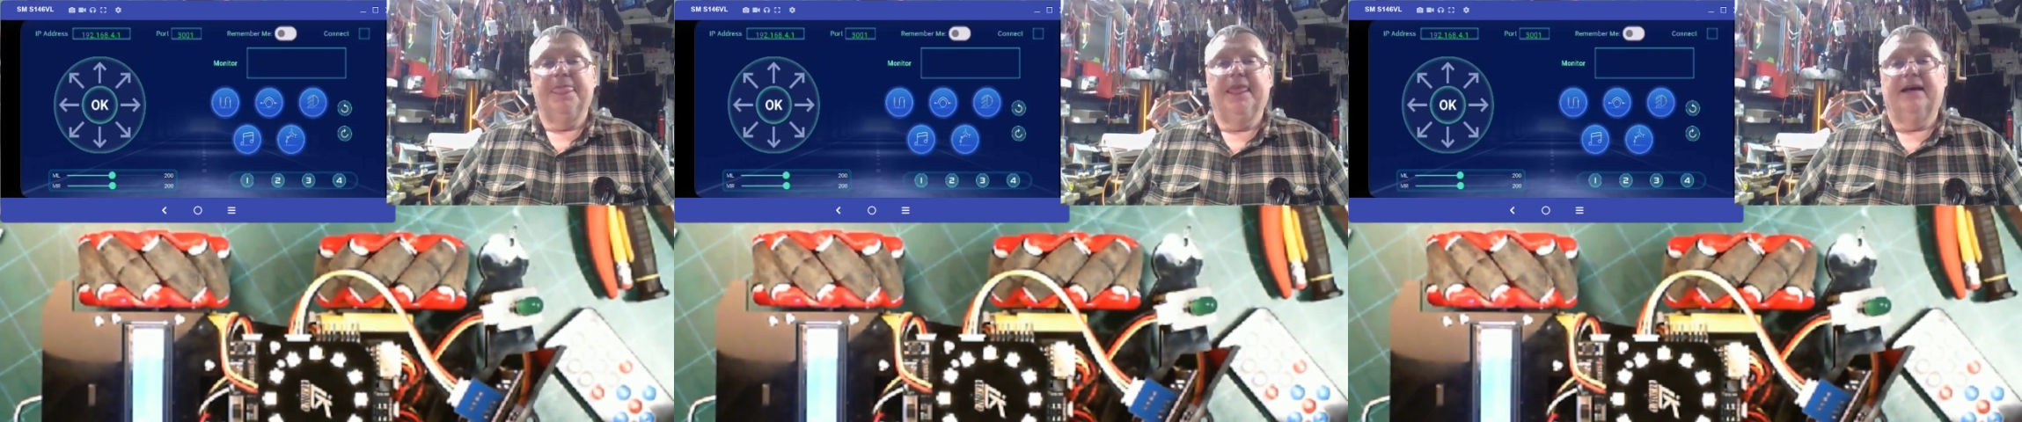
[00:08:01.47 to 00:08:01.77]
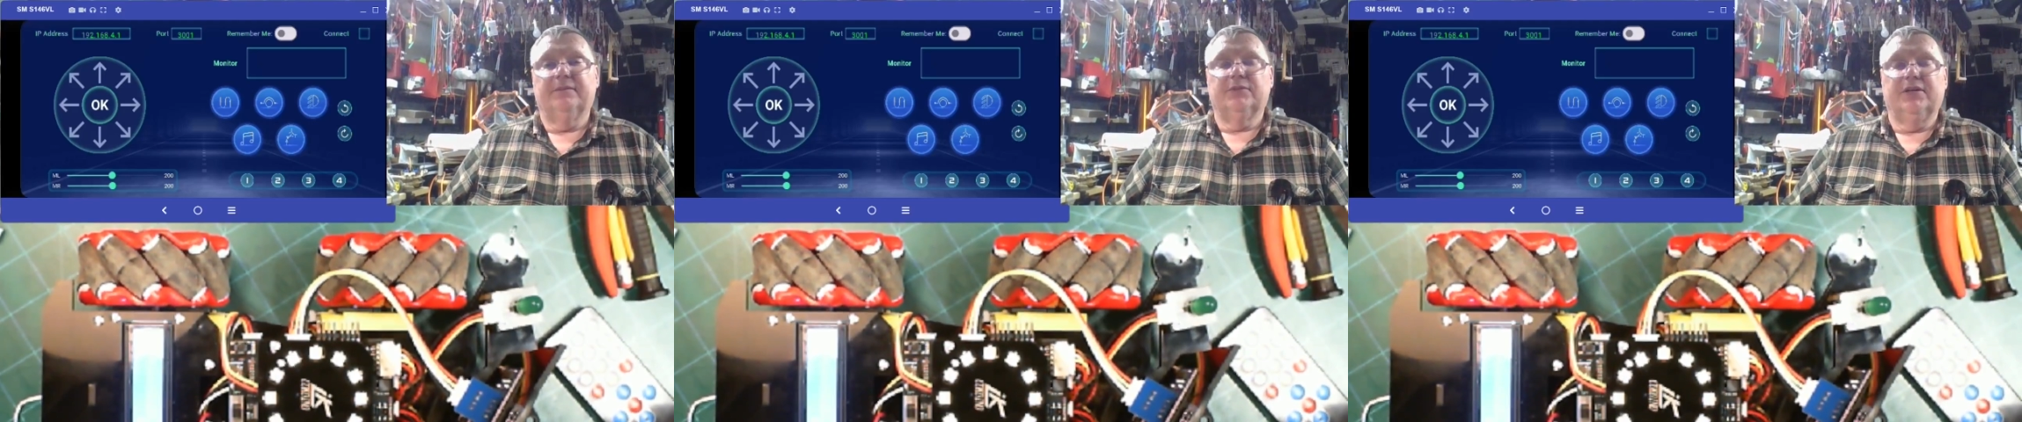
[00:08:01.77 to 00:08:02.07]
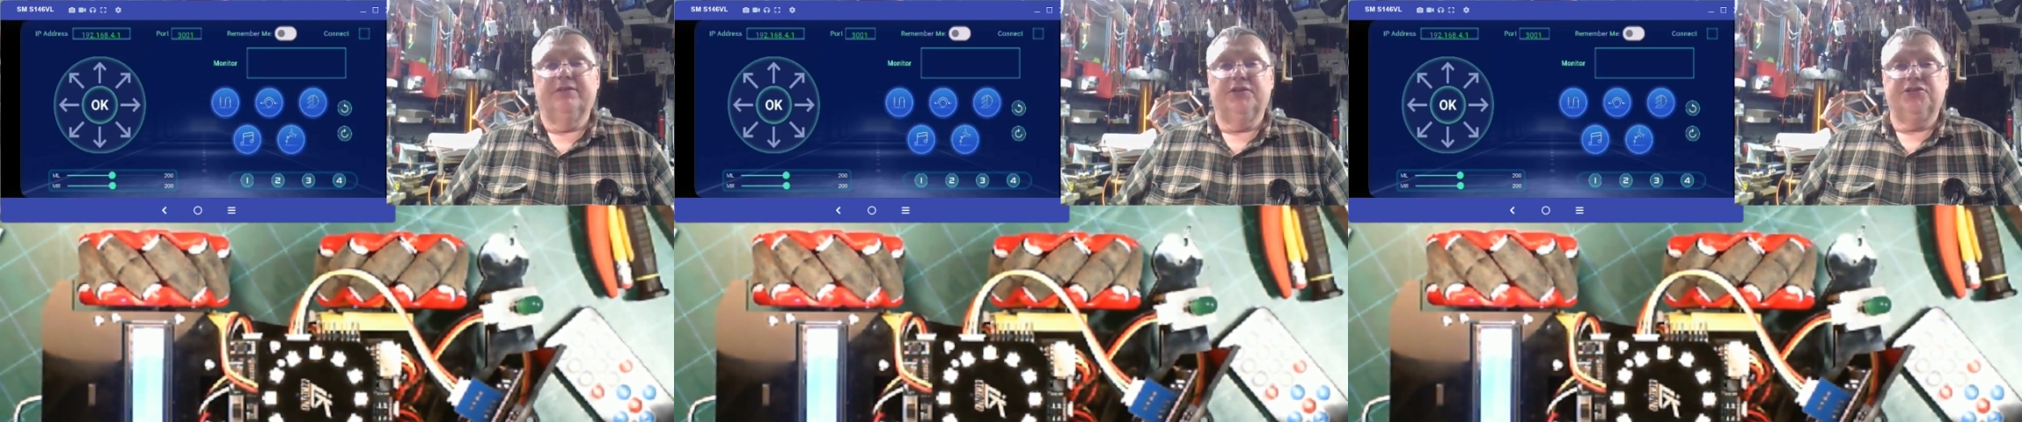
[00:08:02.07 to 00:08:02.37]
I'm going to
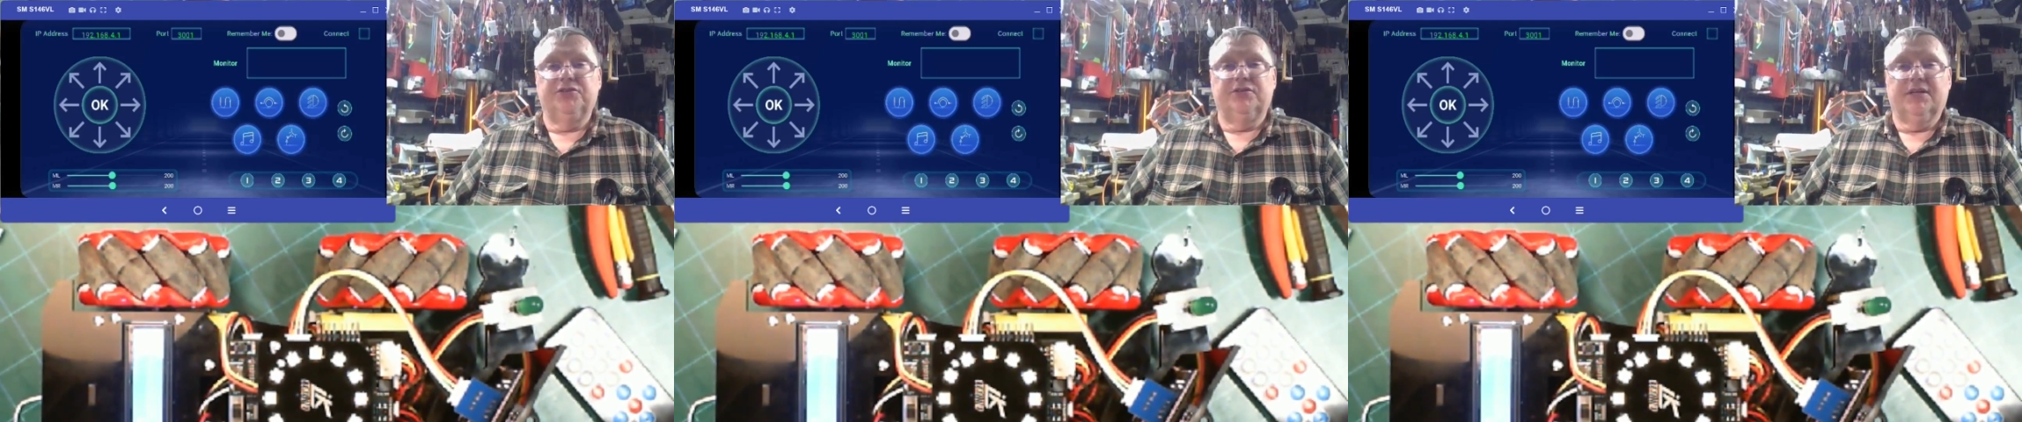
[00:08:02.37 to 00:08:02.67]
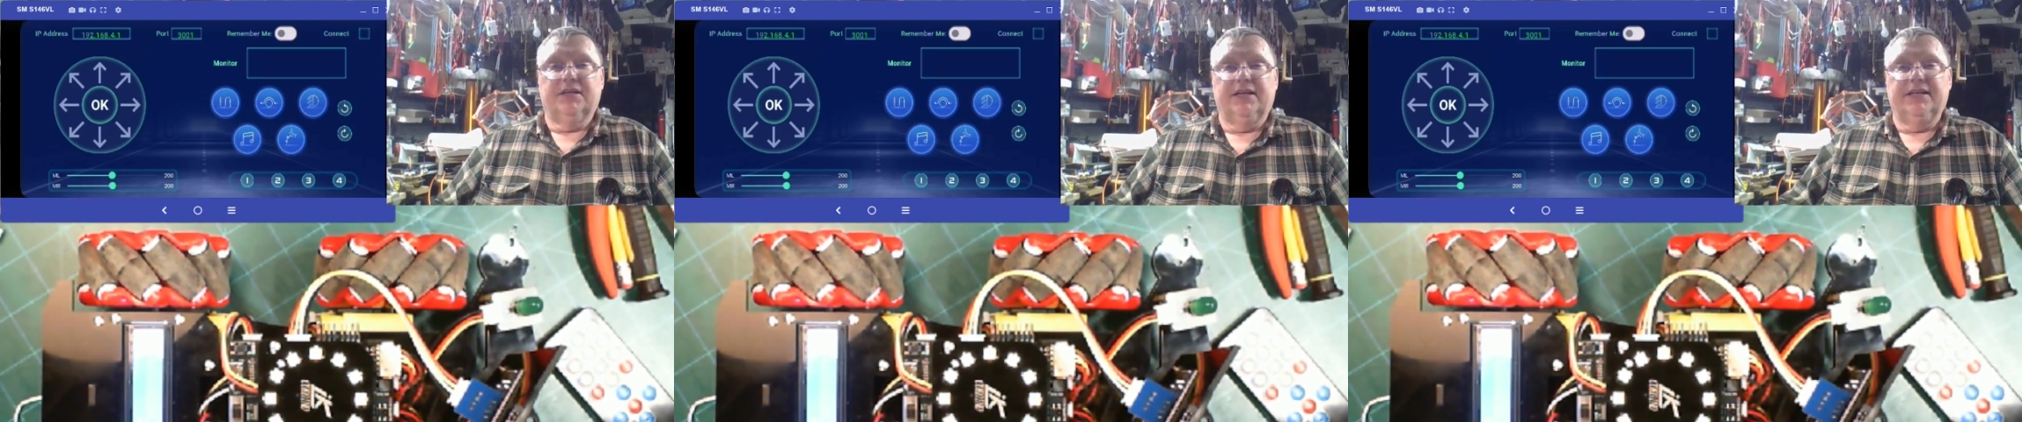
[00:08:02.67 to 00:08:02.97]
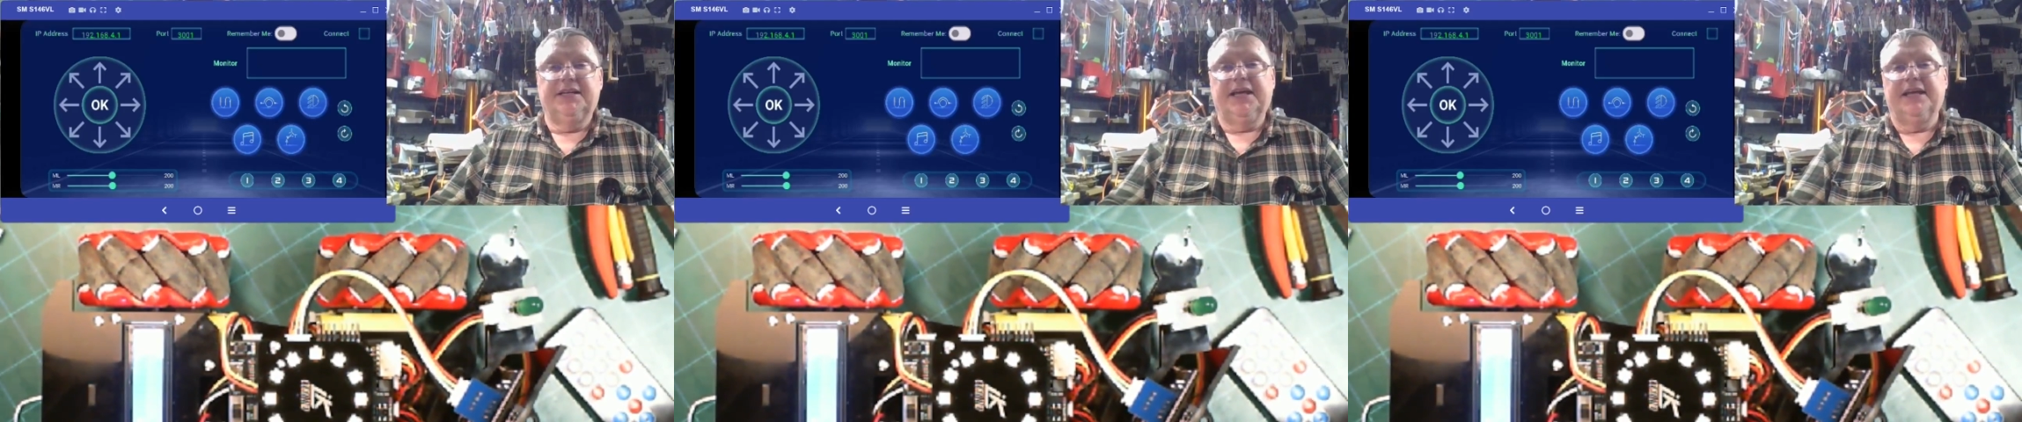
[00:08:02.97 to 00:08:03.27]
wish you a great
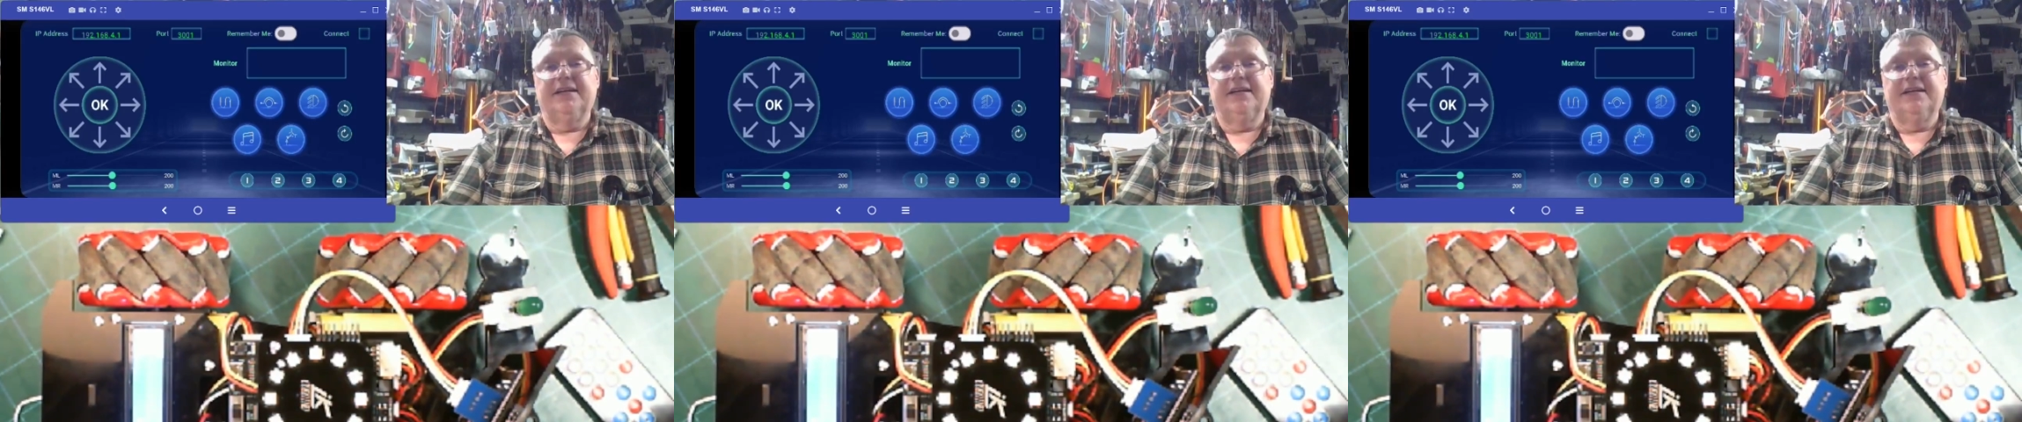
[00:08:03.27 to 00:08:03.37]
day